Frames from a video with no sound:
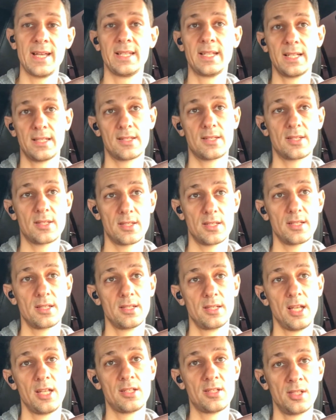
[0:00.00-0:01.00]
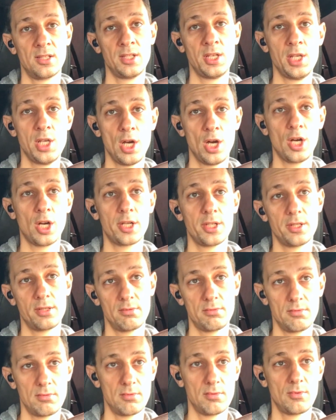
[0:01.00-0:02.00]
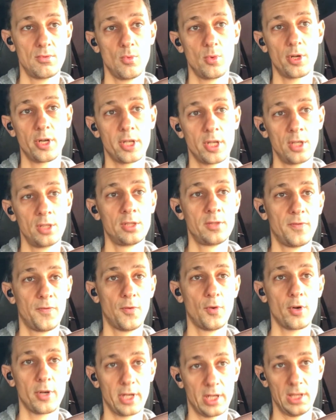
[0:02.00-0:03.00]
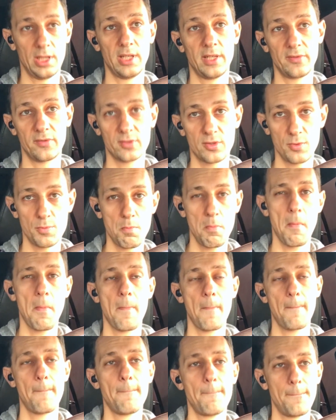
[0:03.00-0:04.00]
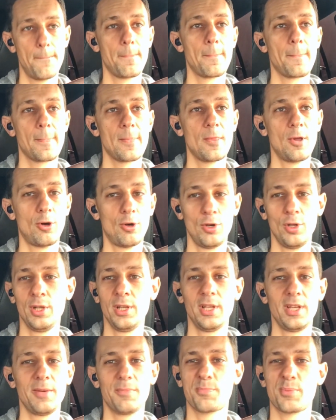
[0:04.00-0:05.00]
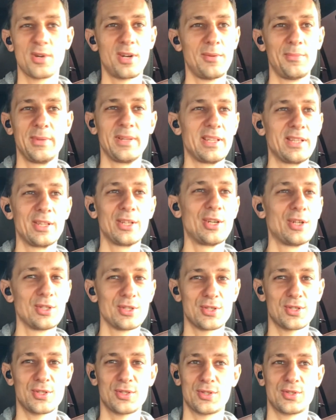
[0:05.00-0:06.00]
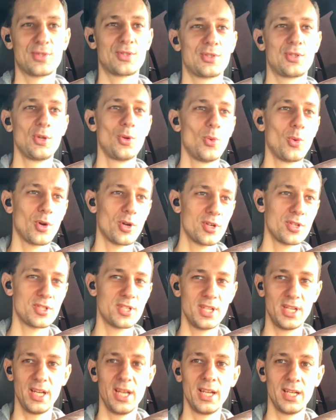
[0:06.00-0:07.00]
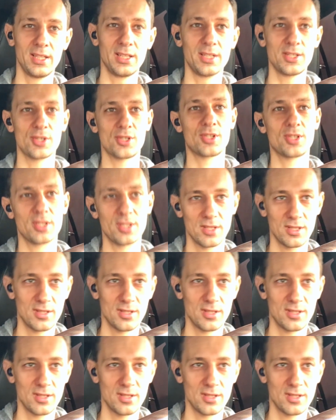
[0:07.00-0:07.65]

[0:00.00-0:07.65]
that's in the yard working on the forklift only probably knows 2 words in English,